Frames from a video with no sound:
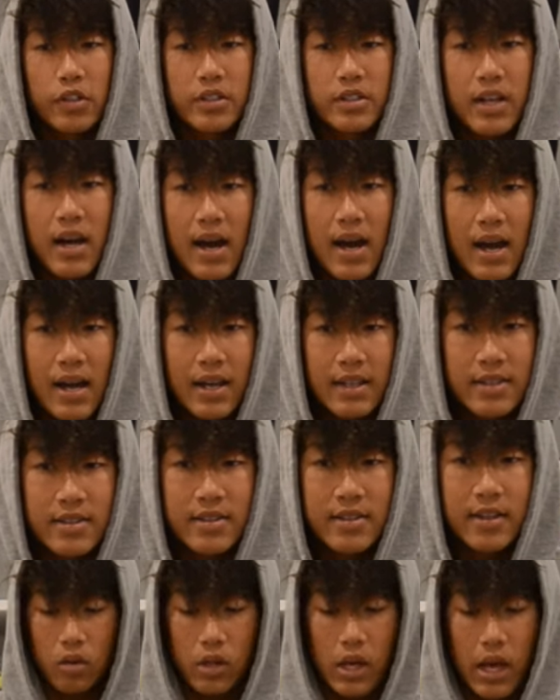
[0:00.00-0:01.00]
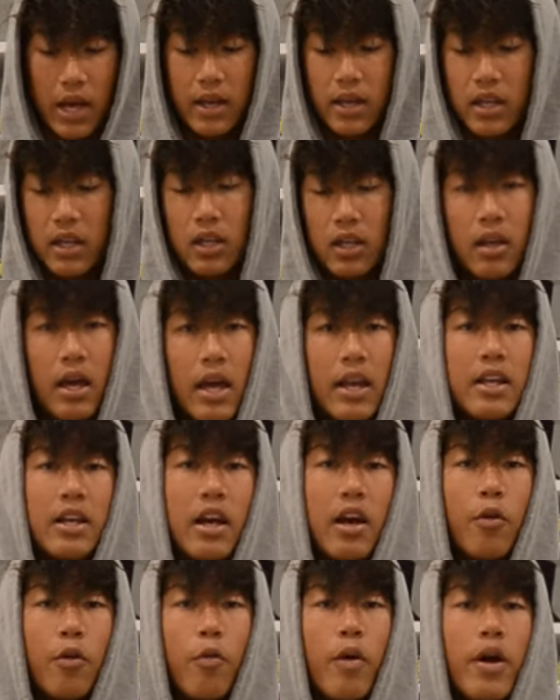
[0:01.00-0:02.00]
tides. Any
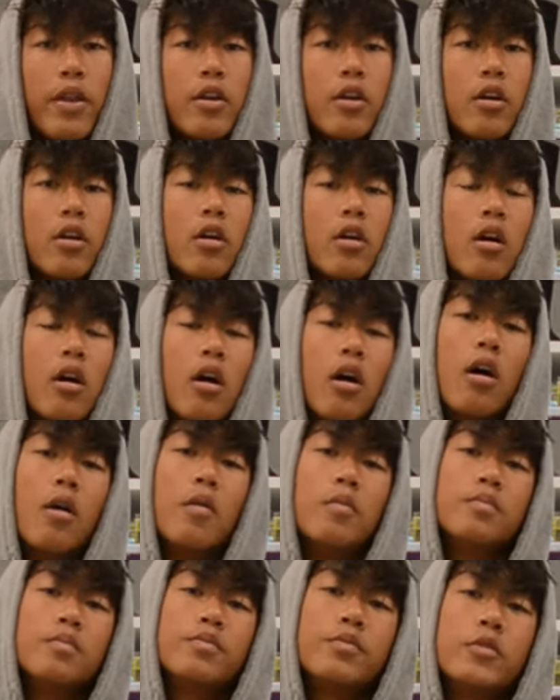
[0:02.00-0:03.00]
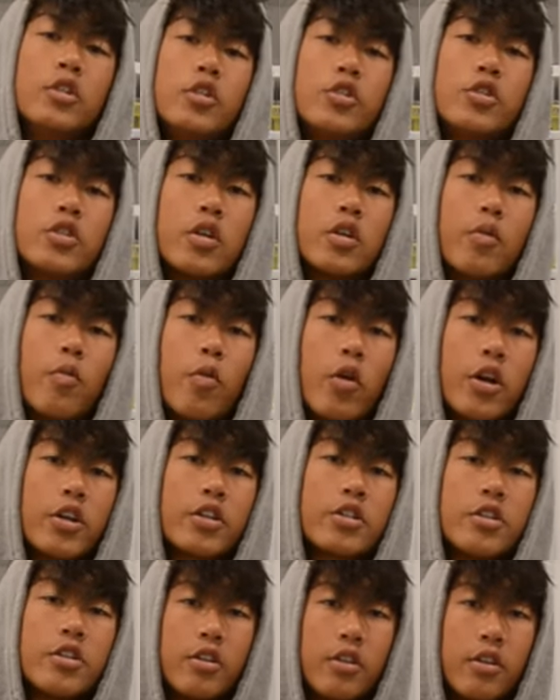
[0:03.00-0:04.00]
kind of weather usually
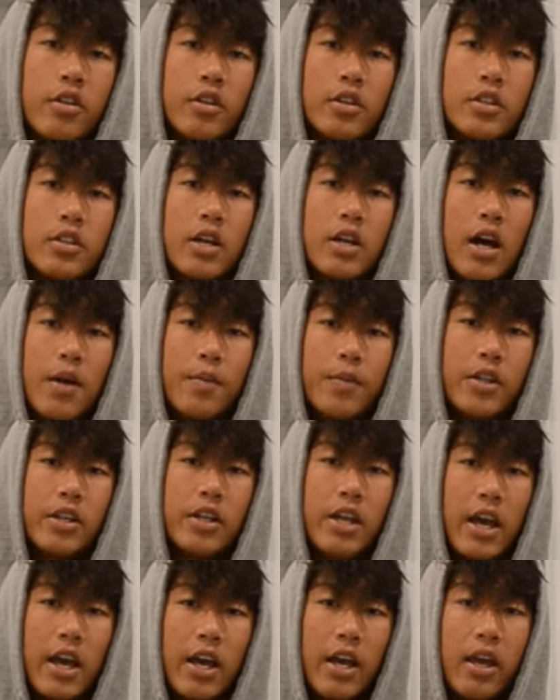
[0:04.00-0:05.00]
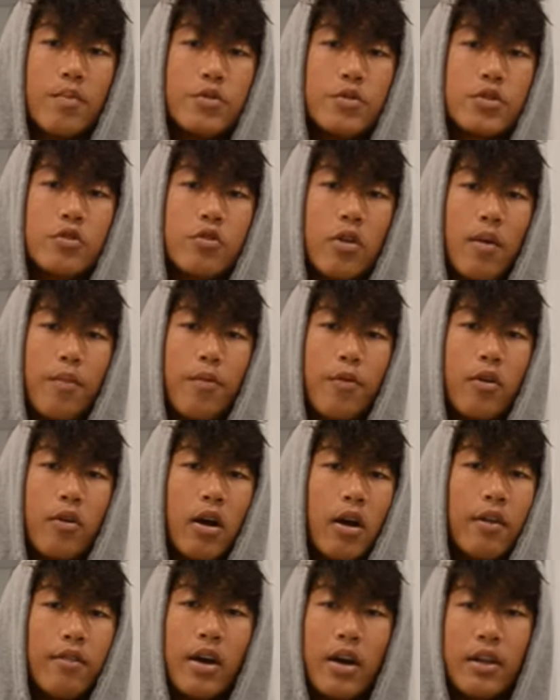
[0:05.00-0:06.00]
works. The time of the day. Striper,
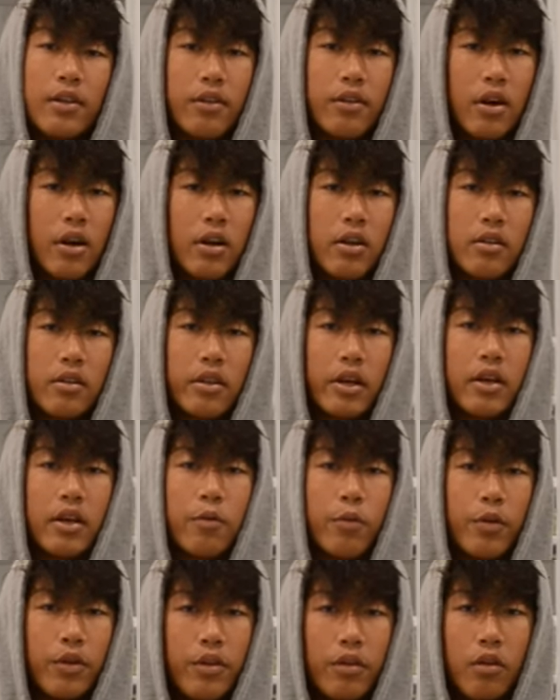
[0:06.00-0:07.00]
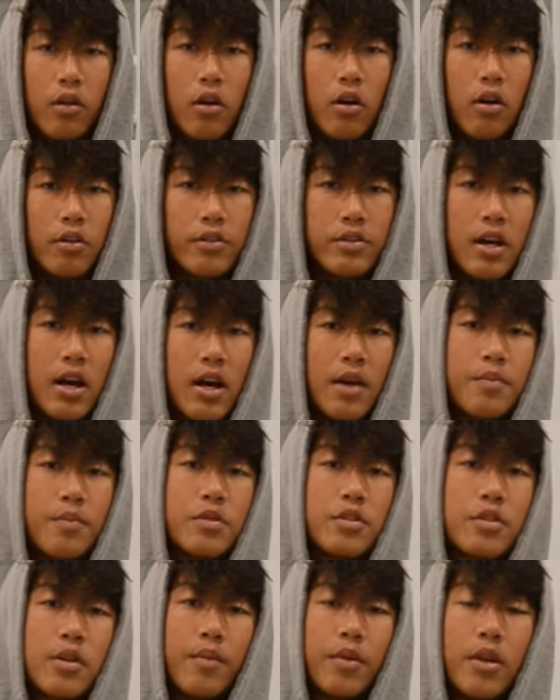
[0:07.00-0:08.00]
I've had luck like with all times.
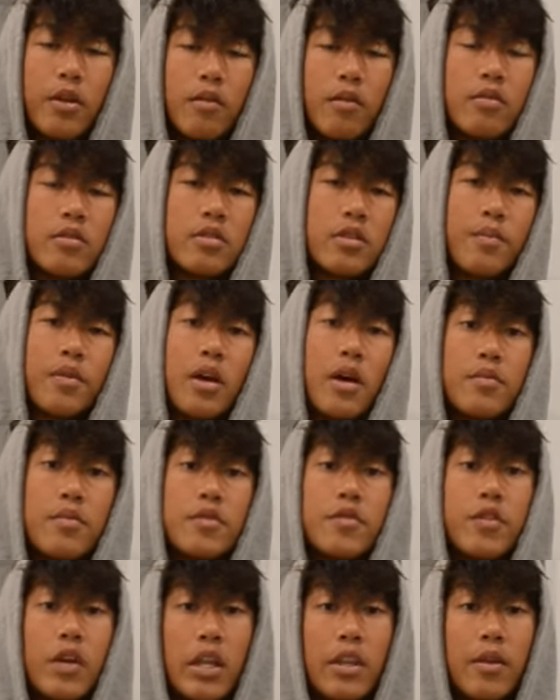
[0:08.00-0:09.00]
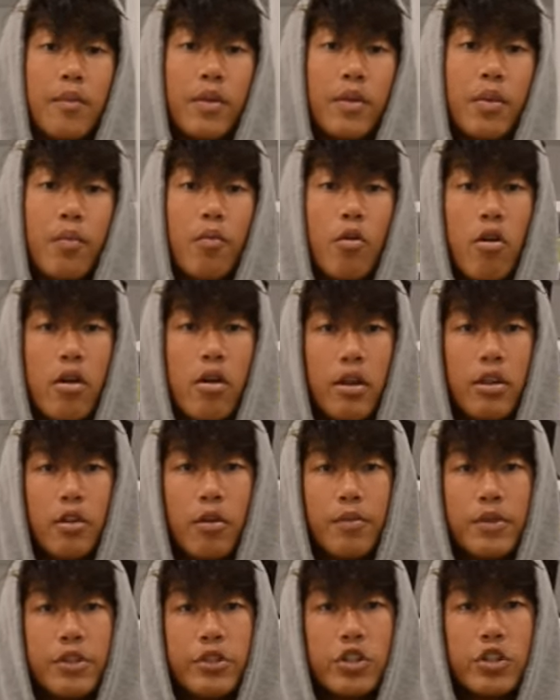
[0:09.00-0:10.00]
Sometimes if you get them in the morning, they'll
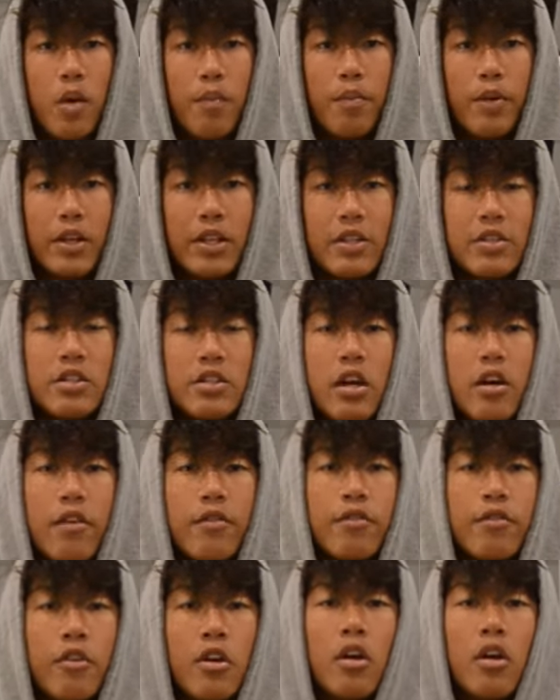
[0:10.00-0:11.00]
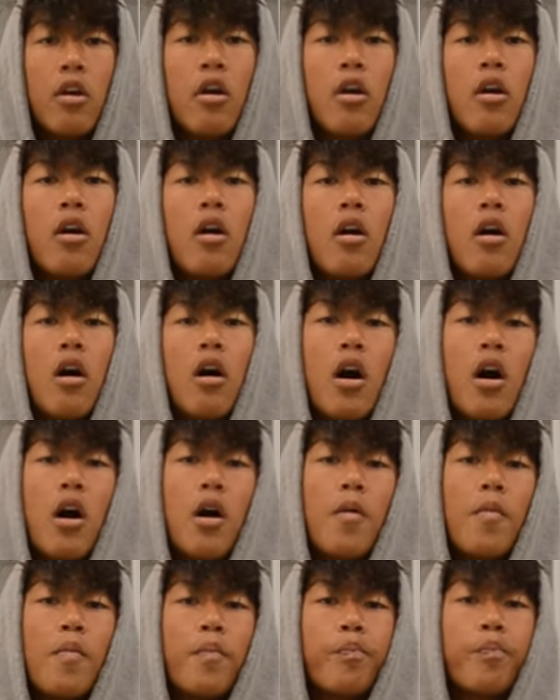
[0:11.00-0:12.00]
be jumping and stuff.
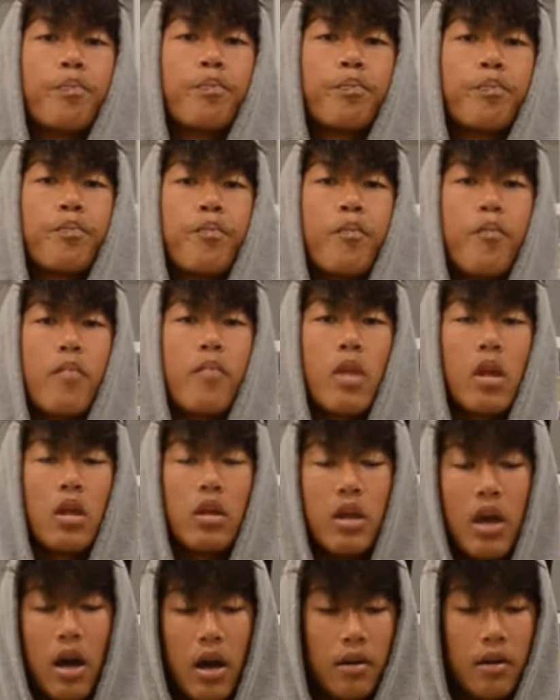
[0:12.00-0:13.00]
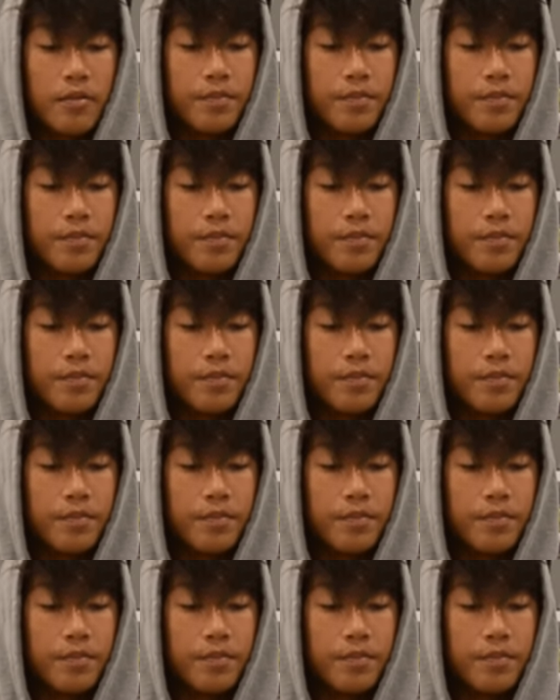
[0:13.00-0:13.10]
Yeah.